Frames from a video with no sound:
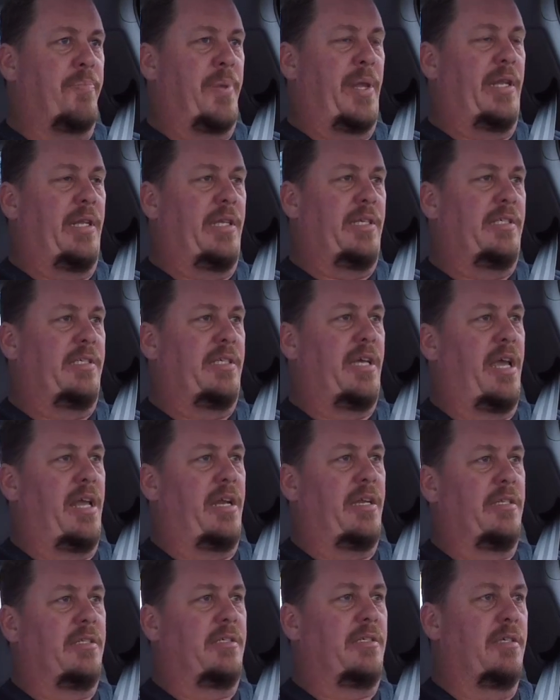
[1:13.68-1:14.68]
Bentley
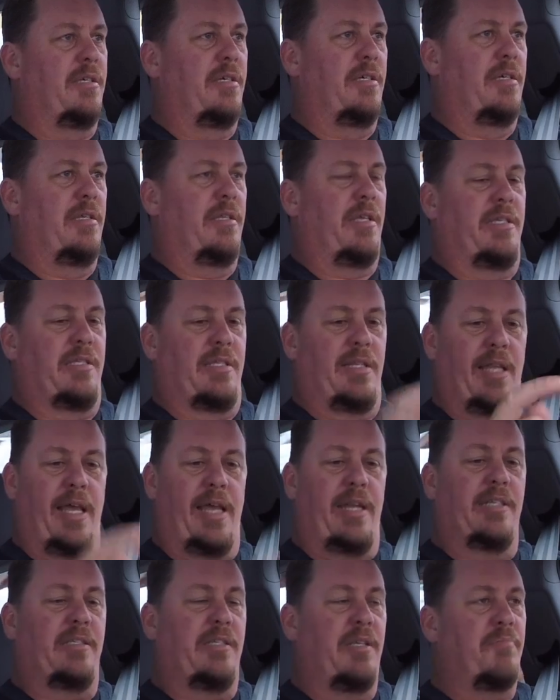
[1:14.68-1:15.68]
standards. There's the
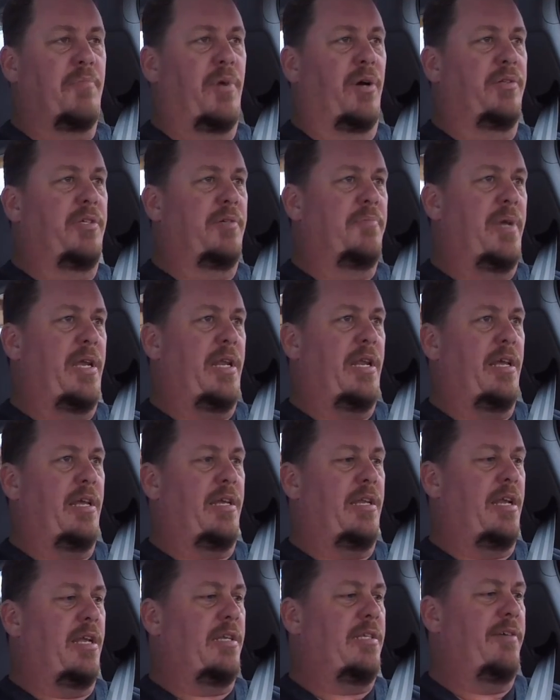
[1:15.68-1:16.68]
latest in multimedia
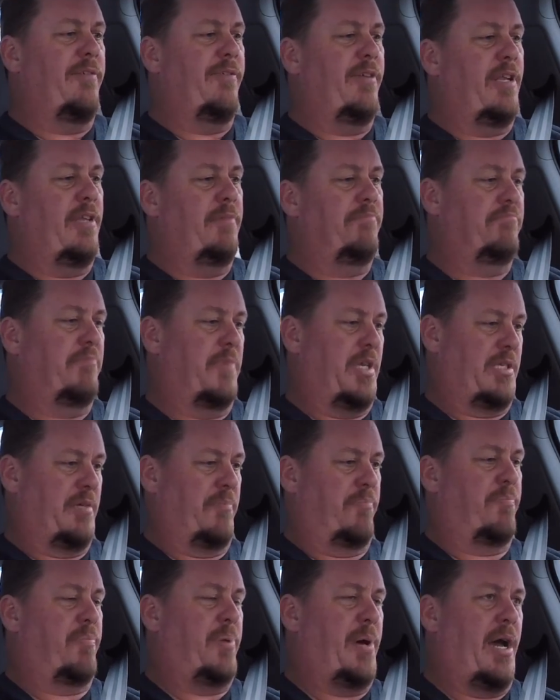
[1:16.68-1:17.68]
connectivity, there's
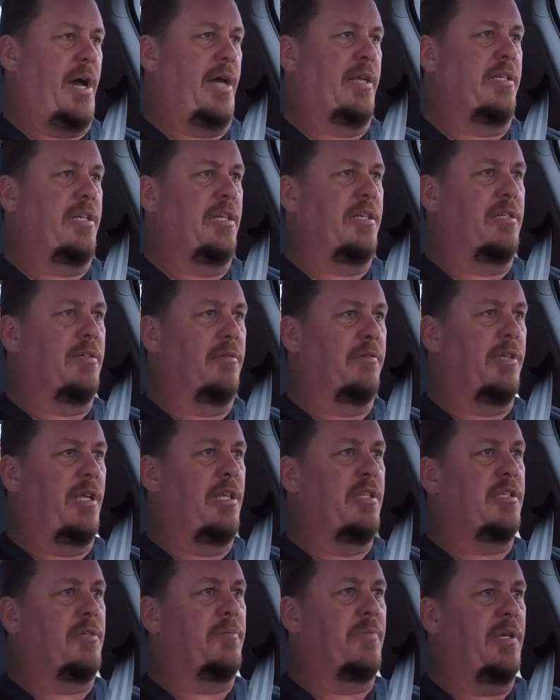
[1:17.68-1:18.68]
a part digital
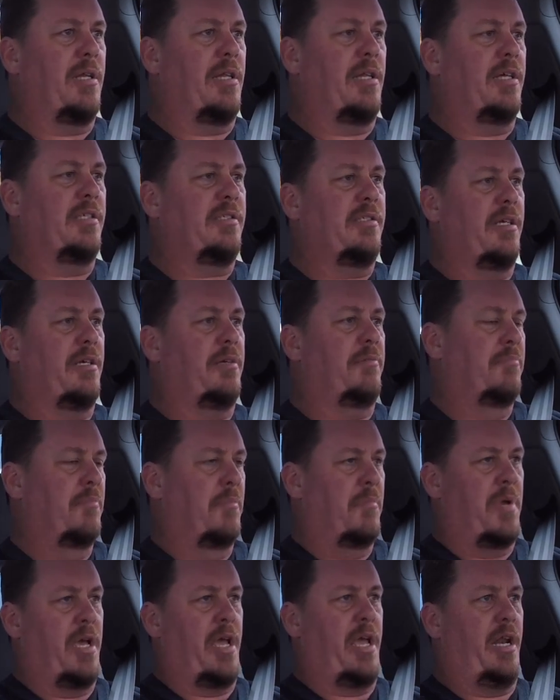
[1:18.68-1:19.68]
instrument cluster,
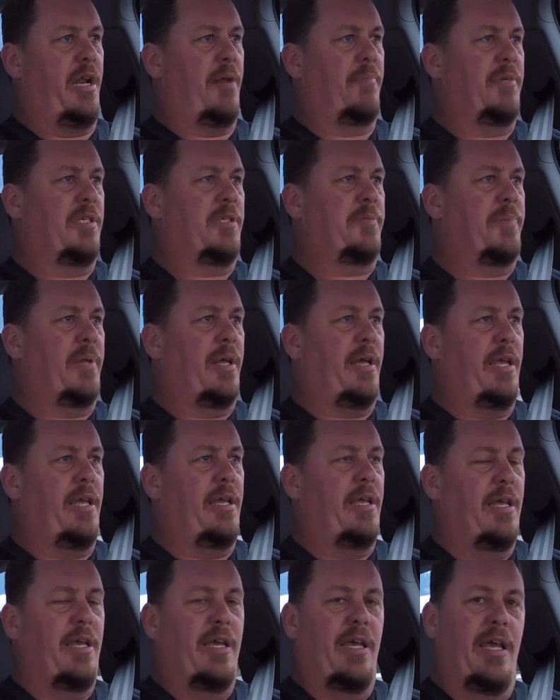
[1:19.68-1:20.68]
a head-up
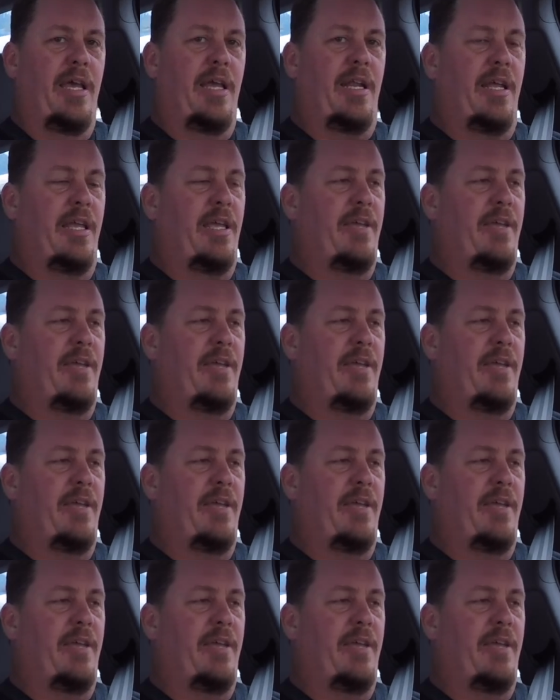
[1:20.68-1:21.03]
display, it